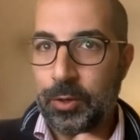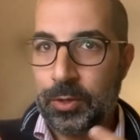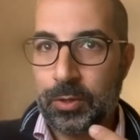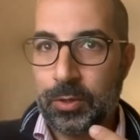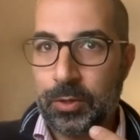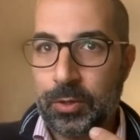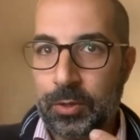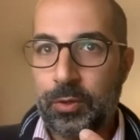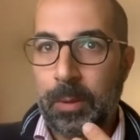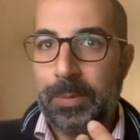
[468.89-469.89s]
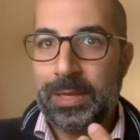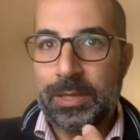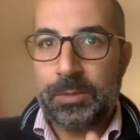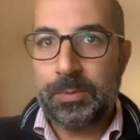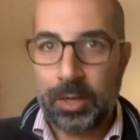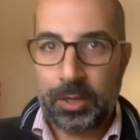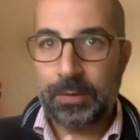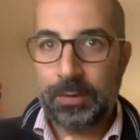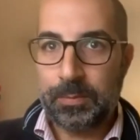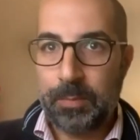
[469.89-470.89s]
So to completely lots of
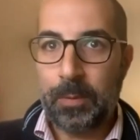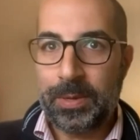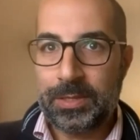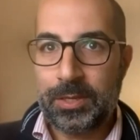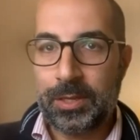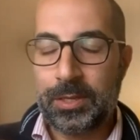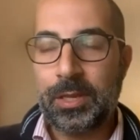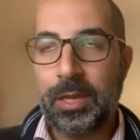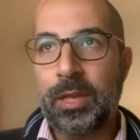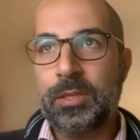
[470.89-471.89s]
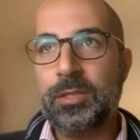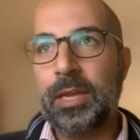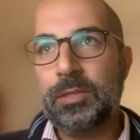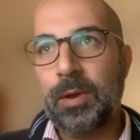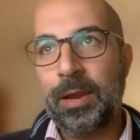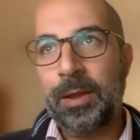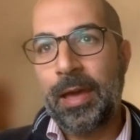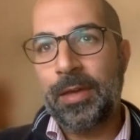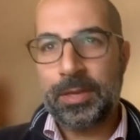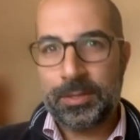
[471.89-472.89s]
small businesses. So that's why
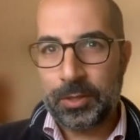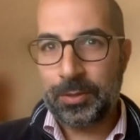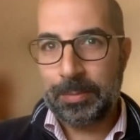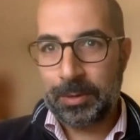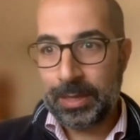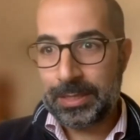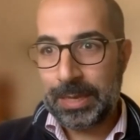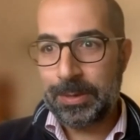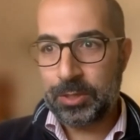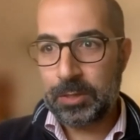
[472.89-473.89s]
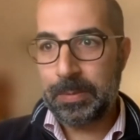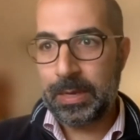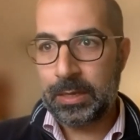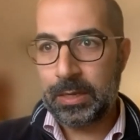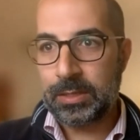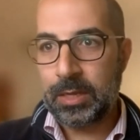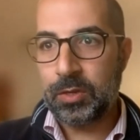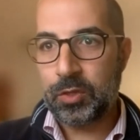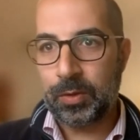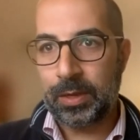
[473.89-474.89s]
I think it's not only about SAP, it's just being in this
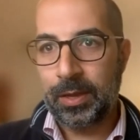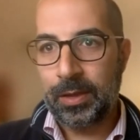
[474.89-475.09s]
industry.